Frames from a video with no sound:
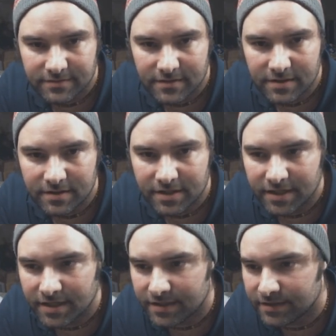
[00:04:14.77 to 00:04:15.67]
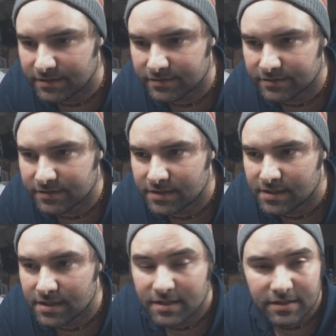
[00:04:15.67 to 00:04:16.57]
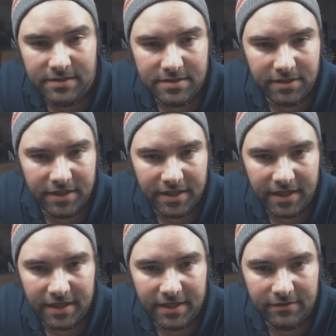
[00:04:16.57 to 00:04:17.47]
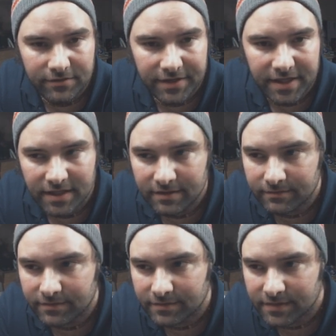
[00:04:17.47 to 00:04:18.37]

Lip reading: Okay, let's go ahead and redeem.